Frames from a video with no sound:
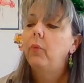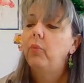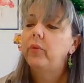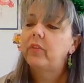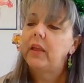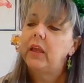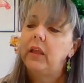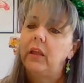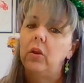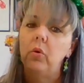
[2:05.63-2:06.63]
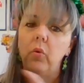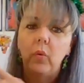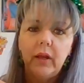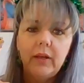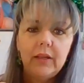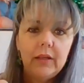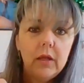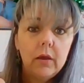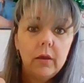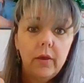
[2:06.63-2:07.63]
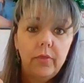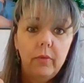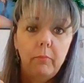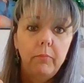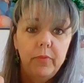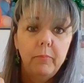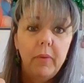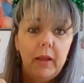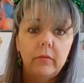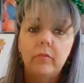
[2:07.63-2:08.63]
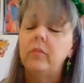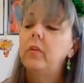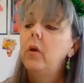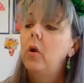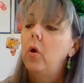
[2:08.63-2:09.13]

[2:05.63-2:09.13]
was thinking when I did the buttons,